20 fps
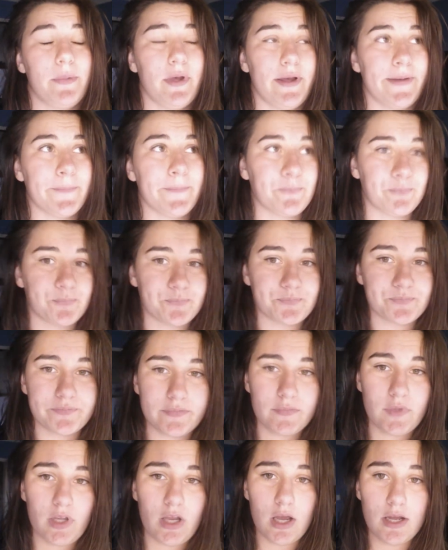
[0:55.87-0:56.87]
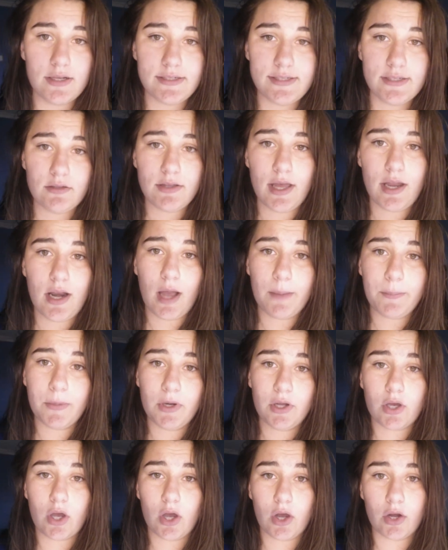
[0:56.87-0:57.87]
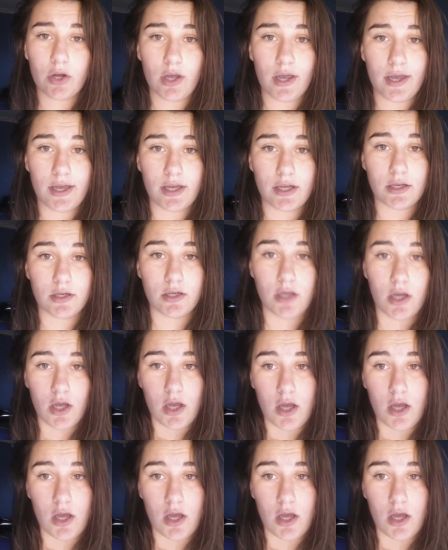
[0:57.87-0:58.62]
But until then, I'm gonna go and